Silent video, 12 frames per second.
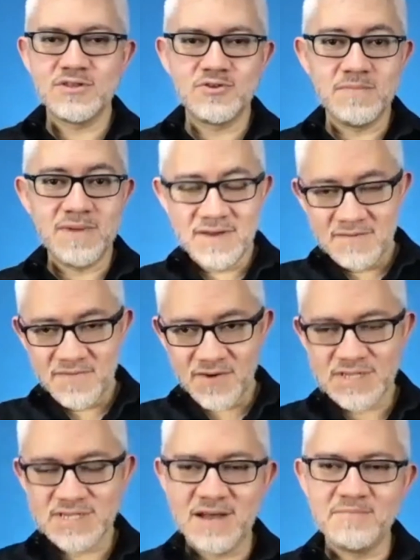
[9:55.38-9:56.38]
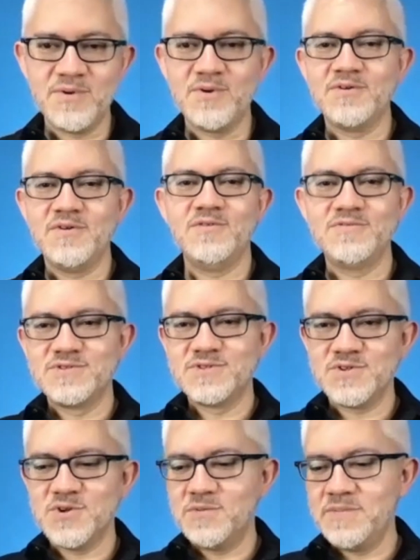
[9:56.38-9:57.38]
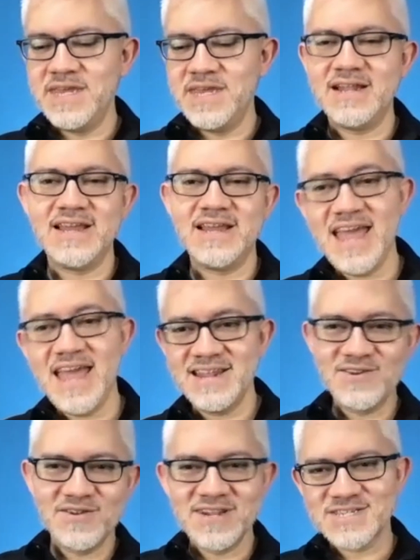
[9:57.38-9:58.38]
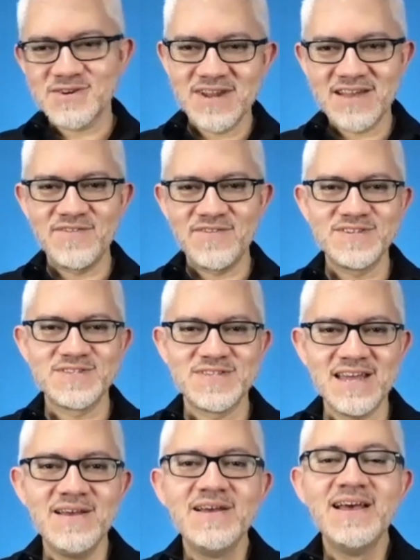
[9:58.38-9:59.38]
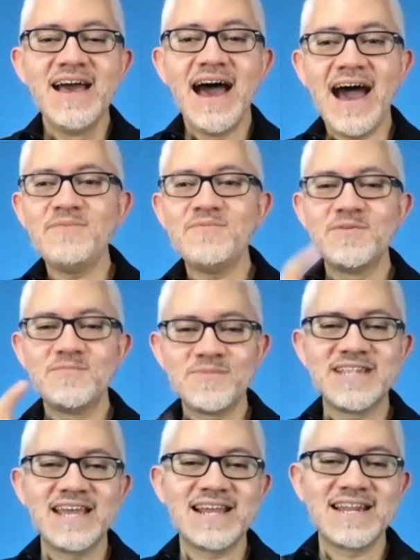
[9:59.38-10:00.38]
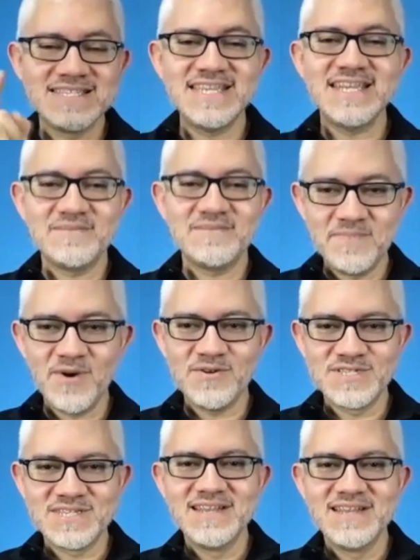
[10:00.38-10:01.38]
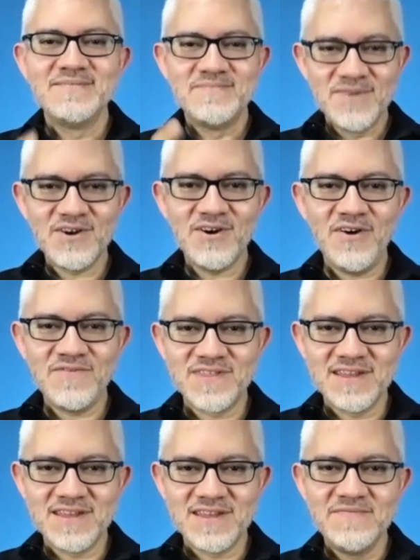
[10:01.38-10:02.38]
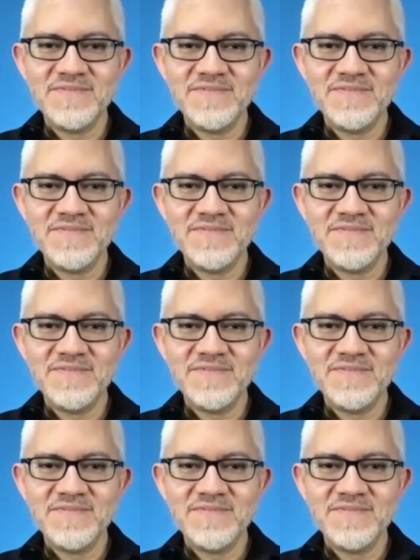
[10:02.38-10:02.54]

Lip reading: to Marine, for example, on social media, like, hey, you know, let's connect for this or that, I would most likely see her post more often,